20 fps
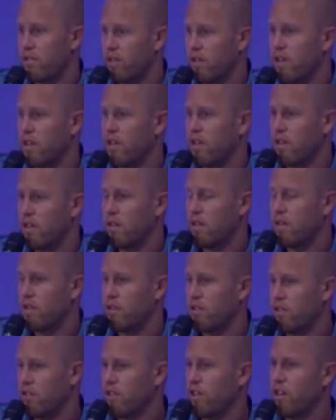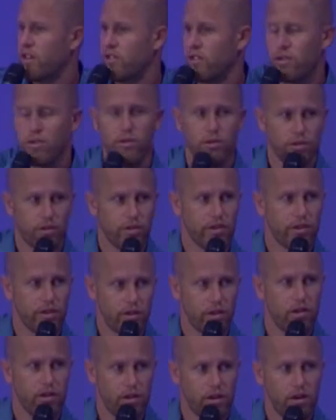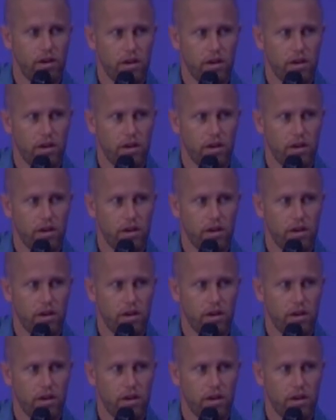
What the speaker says: okay, there's a change of course here.